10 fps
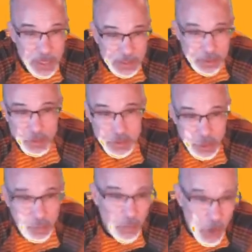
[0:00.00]
there was
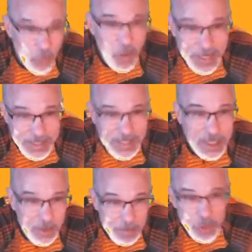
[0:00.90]
a racing
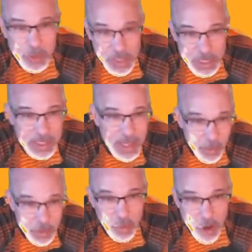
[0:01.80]
community that
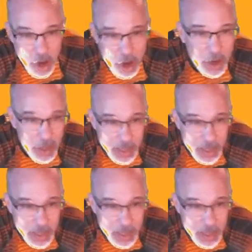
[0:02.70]
we were all